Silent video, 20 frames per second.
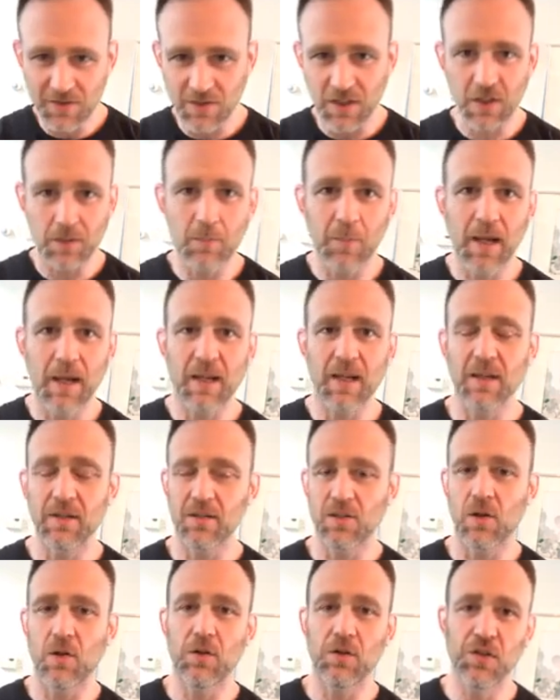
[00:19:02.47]
sucked back
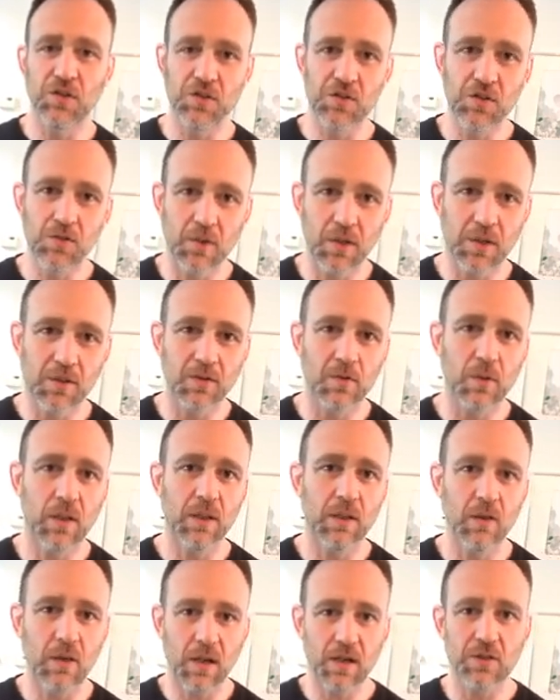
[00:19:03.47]
into all your strengths,
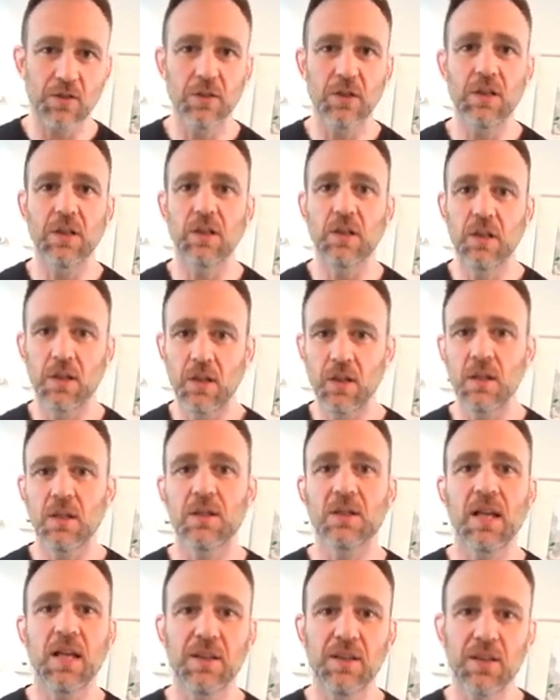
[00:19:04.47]
right? You actually
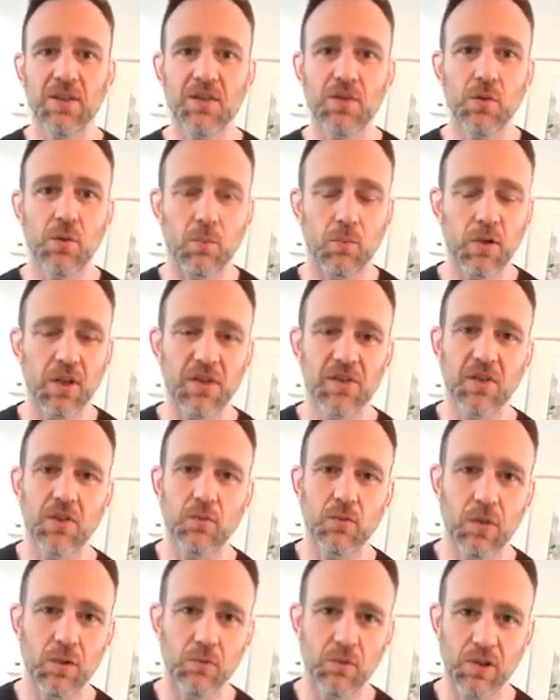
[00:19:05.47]
take this, you embrace it,
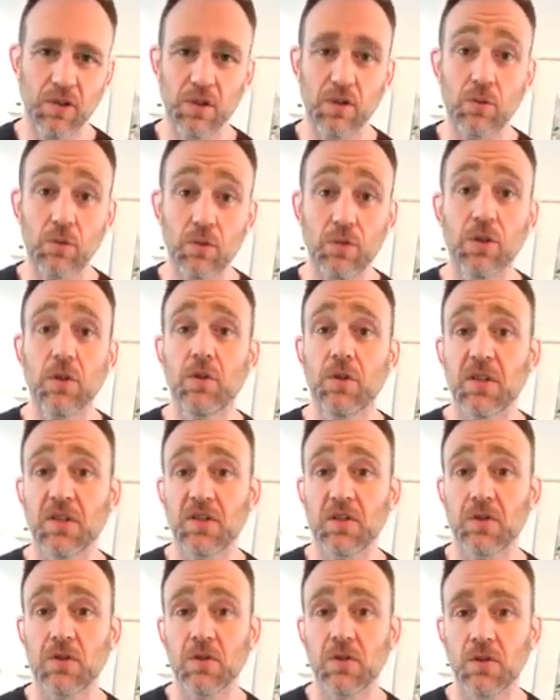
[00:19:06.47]
and run with it. You will
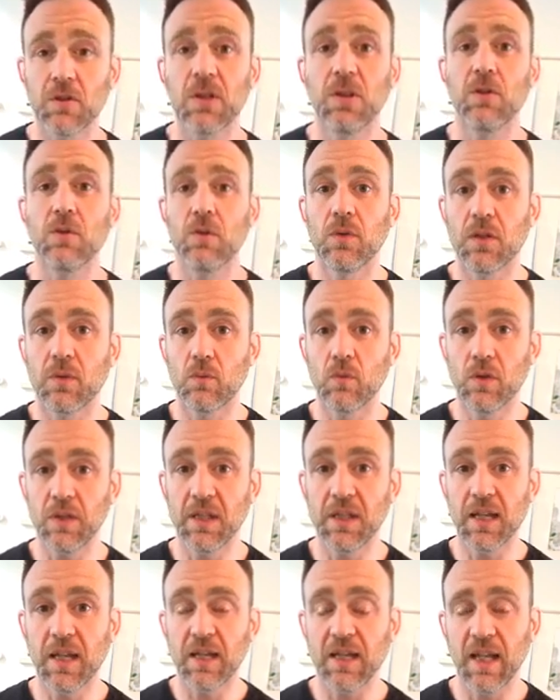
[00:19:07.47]
notice that you'll
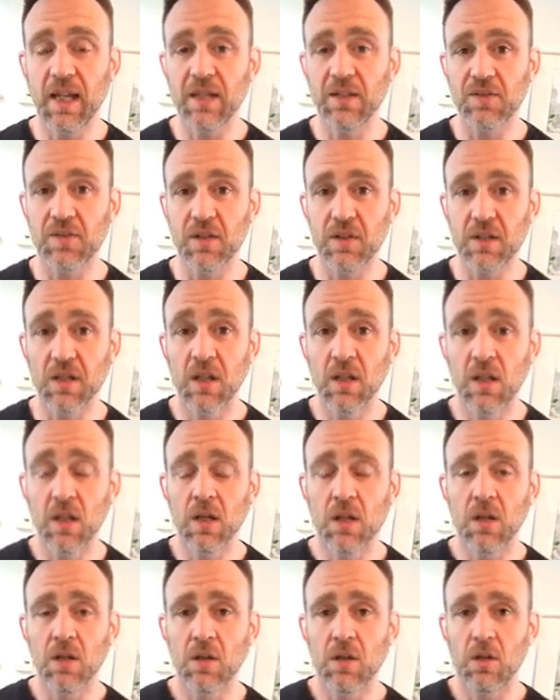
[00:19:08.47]
really get gains, and
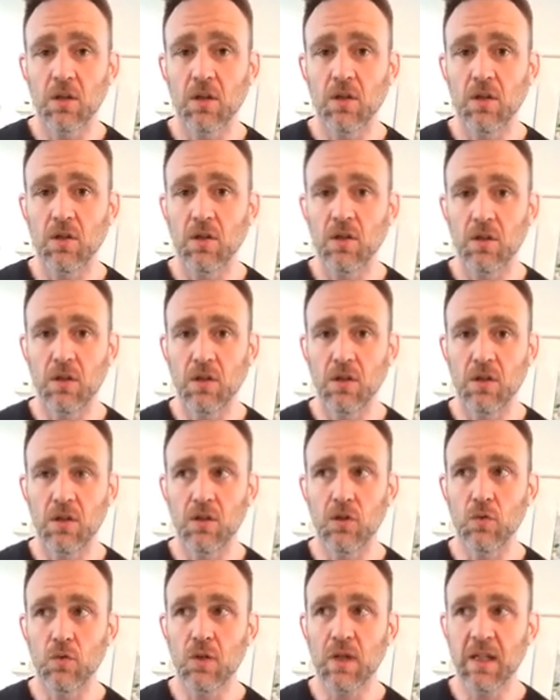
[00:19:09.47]

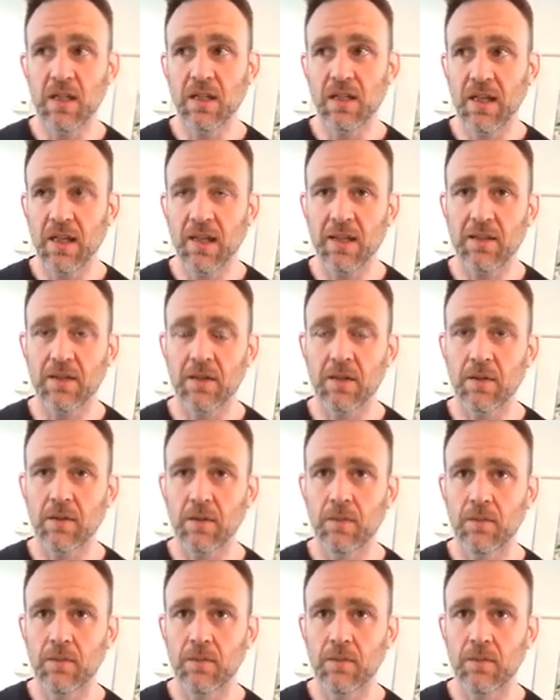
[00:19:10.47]
you could get